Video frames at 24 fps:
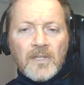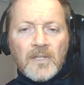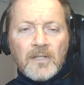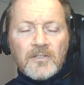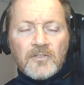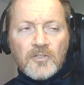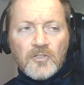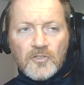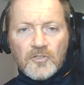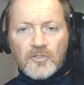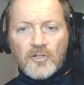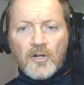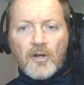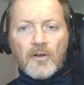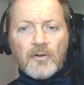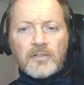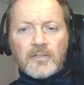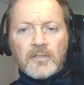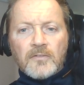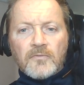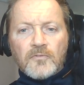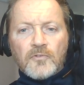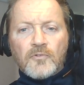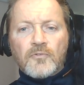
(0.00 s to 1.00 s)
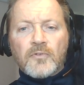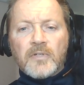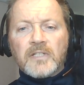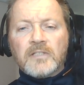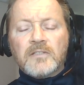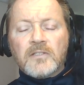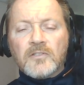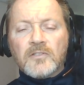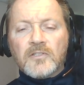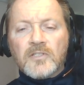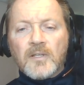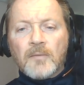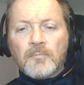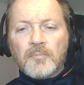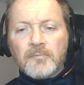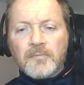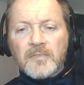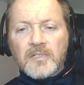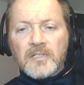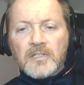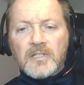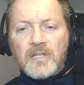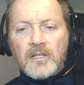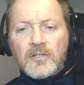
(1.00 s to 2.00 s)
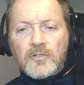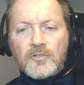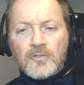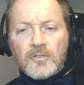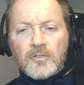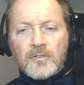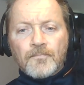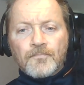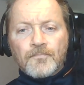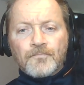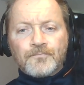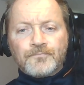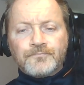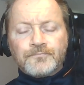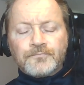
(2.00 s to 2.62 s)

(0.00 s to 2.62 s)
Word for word: start of creatine supplementation.